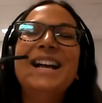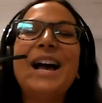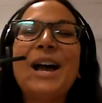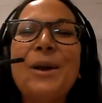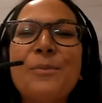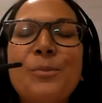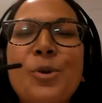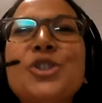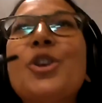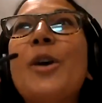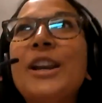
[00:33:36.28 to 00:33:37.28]
And
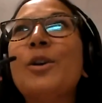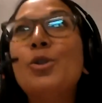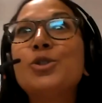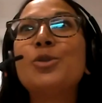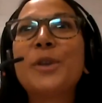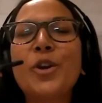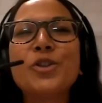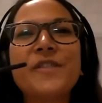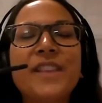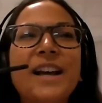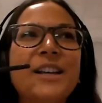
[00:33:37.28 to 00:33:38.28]
also because
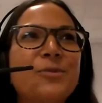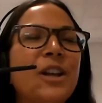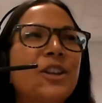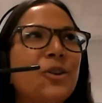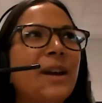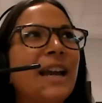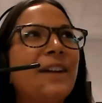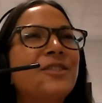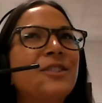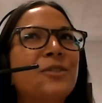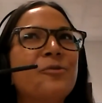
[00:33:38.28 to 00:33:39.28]
of that as well, I have
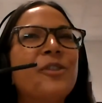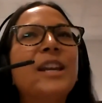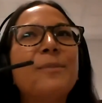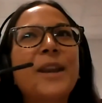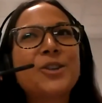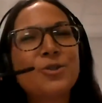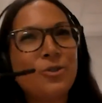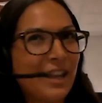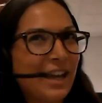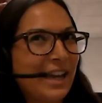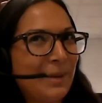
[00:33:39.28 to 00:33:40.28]
to really make sure
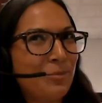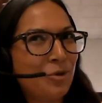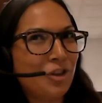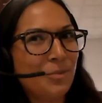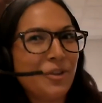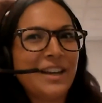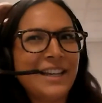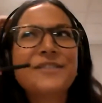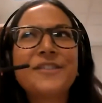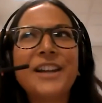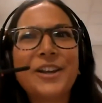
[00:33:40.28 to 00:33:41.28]
that I am putting them on the
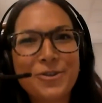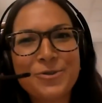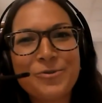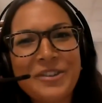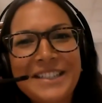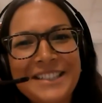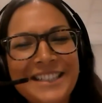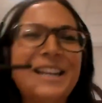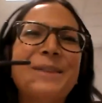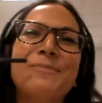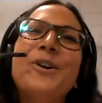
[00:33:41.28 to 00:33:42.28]
list for like a good reason,
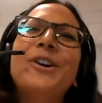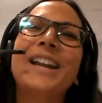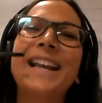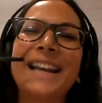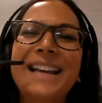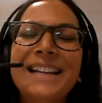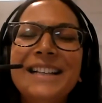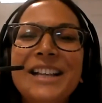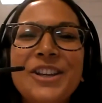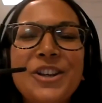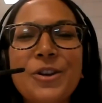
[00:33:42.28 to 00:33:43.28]
and I'm not like,
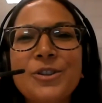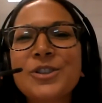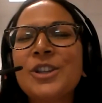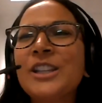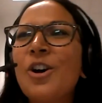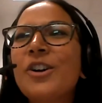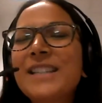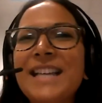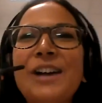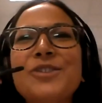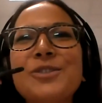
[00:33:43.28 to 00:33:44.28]
it's hard to
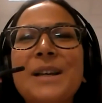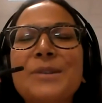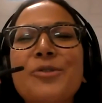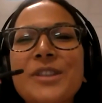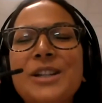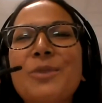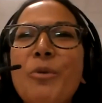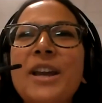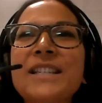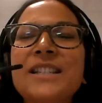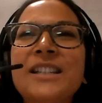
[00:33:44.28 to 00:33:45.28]
tell sometimes. Critical
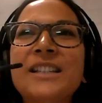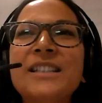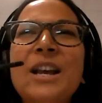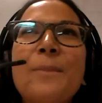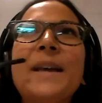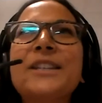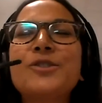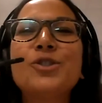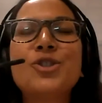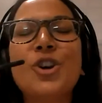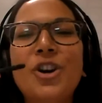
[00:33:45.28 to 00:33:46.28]
appraisal and
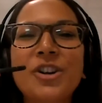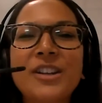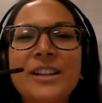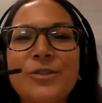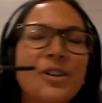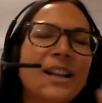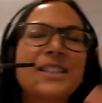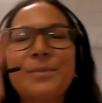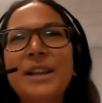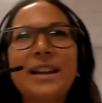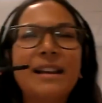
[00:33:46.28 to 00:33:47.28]
medical jargon, it all gets a
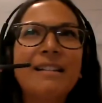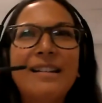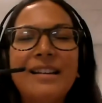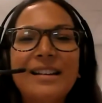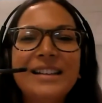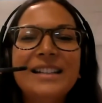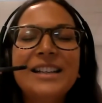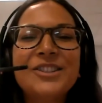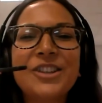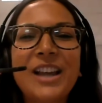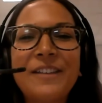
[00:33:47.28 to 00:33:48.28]
bit like, so
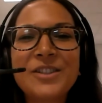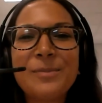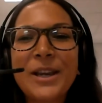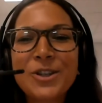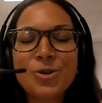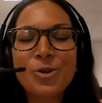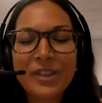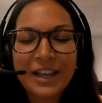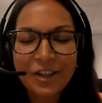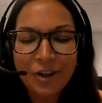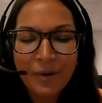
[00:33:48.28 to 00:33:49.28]
you have to make sure that